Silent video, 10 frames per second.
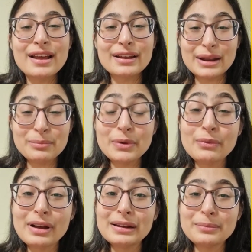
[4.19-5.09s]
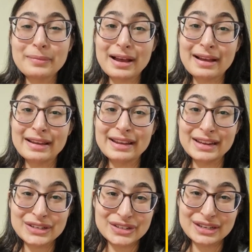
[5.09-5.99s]
Number one, my
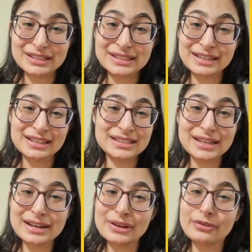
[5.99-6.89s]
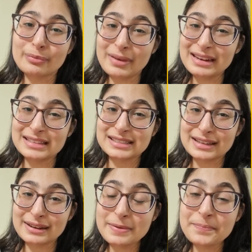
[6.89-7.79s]
interest in the study of
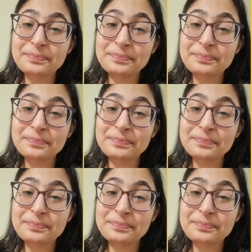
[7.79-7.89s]
medicine.